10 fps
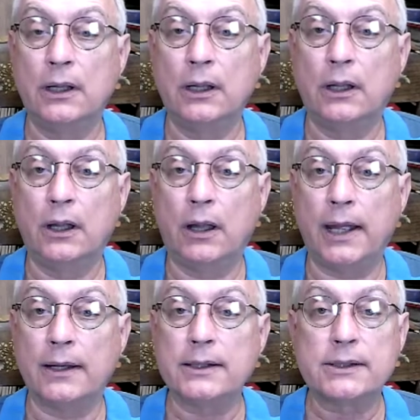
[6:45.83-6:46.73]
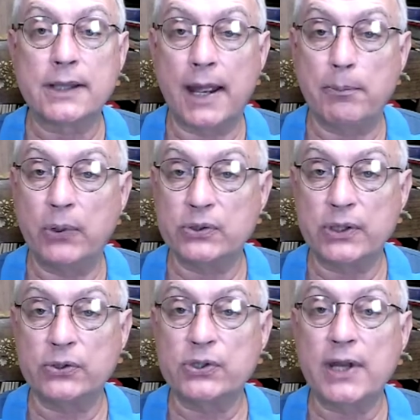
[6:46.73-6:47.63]
and a, puts their
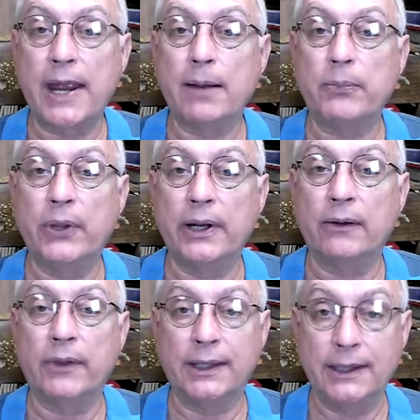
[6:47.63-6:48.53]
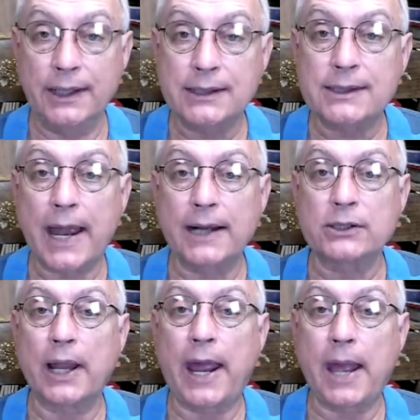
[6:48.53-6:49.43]
stamp there that this actually
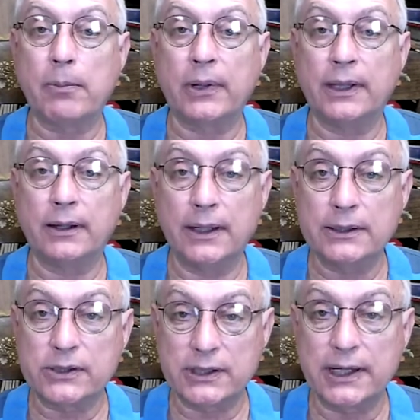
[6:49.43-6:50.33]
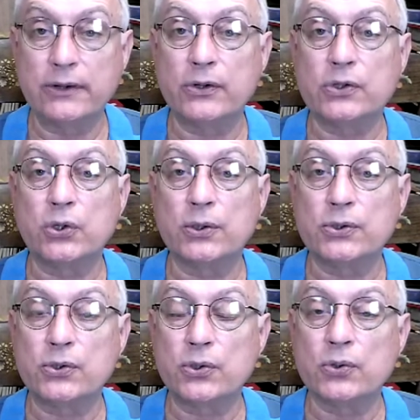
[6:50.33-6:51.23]
happened, that this signature is
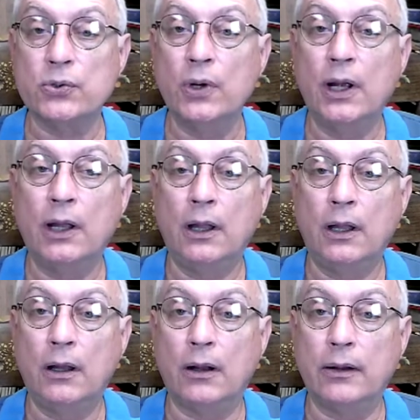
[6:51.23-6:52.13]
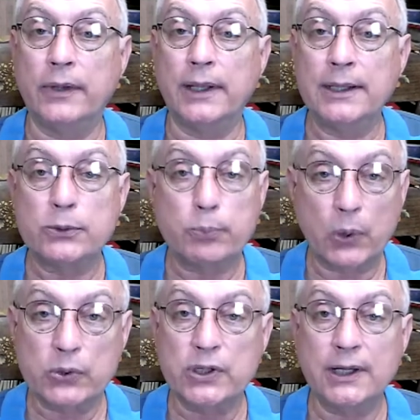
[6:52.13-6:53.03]
true, uh, that this person
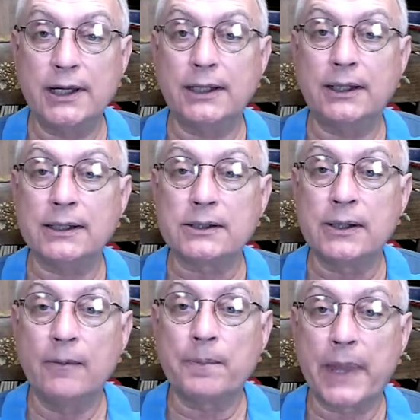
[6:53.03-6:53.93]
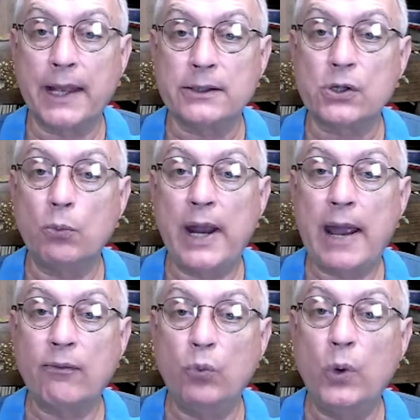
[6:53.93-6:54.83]
did this. And so we have
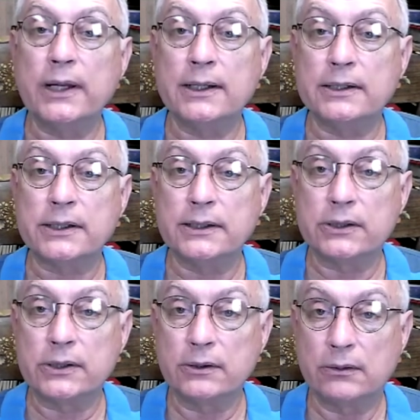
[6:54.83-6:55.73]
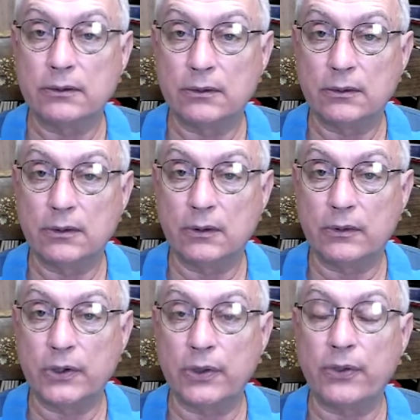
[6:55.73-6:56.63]
witnesses to the
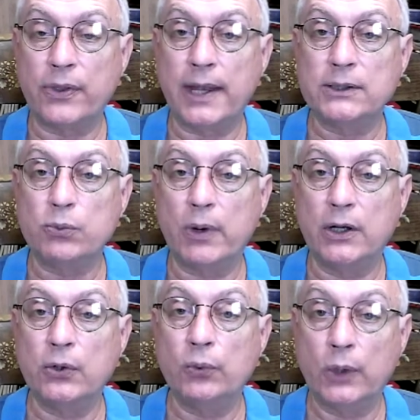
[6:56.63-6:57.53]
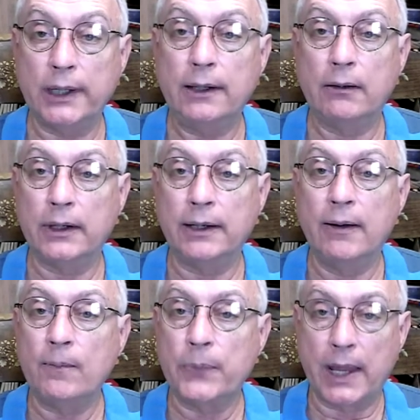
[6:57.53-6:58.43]
things we do legally.
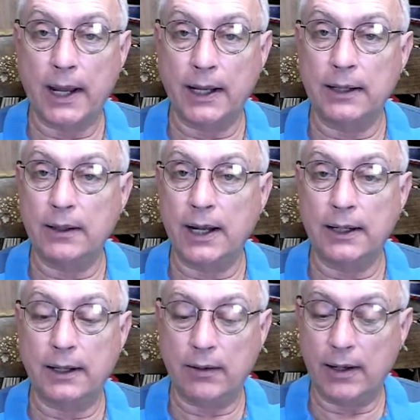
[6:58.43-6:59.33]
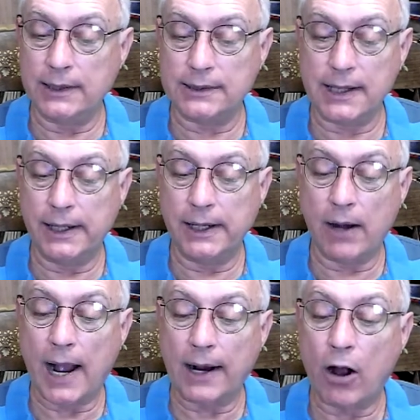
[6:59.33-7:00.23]
And, and he's saying here, I
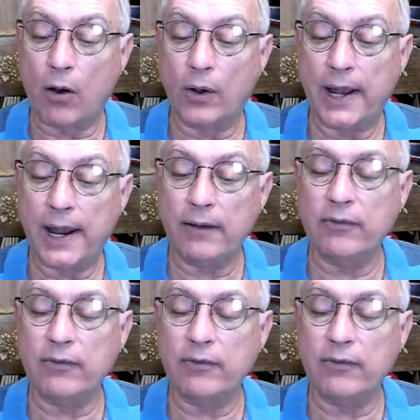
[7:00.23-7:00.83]
call heaven,